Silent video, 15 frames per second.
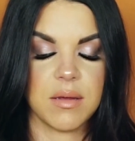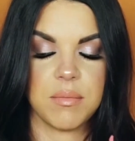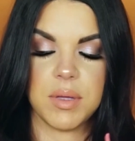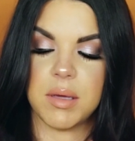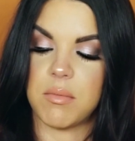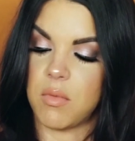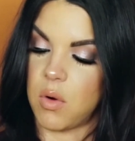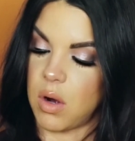to
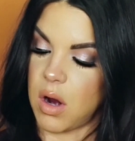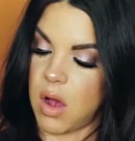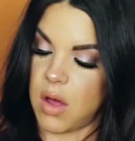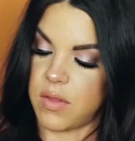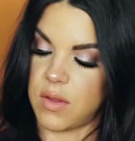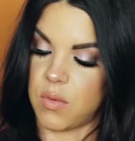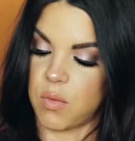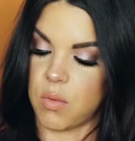be more
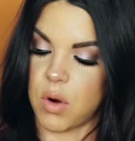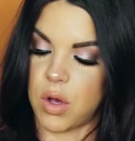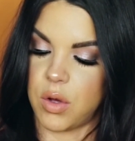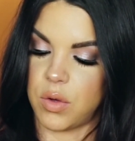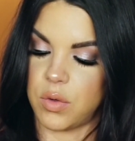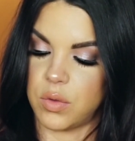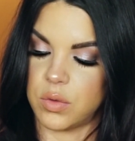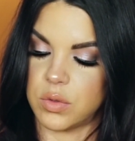on the
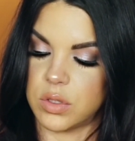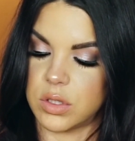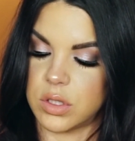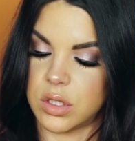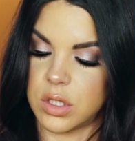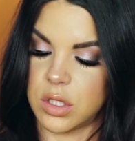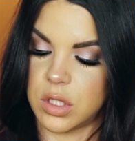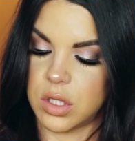
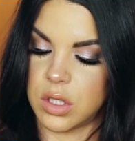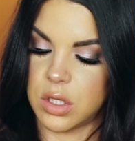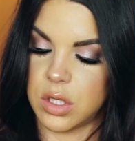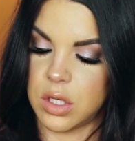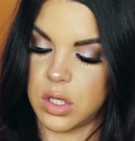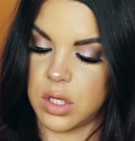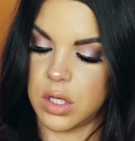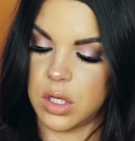rose
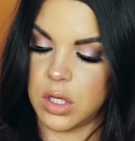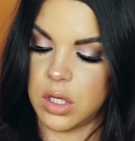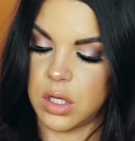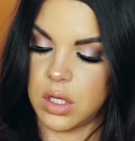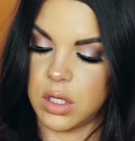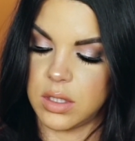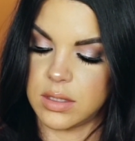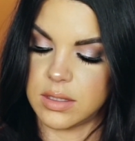
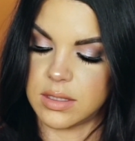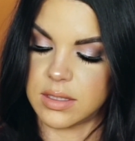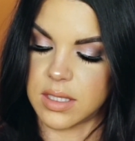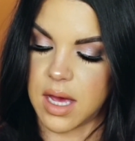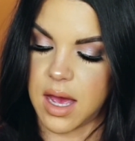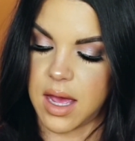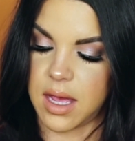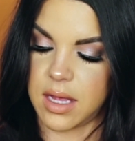
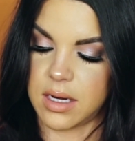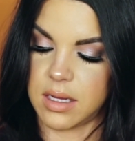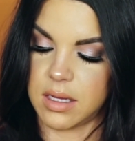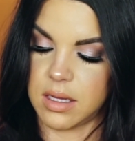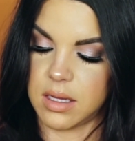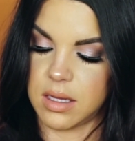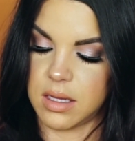side.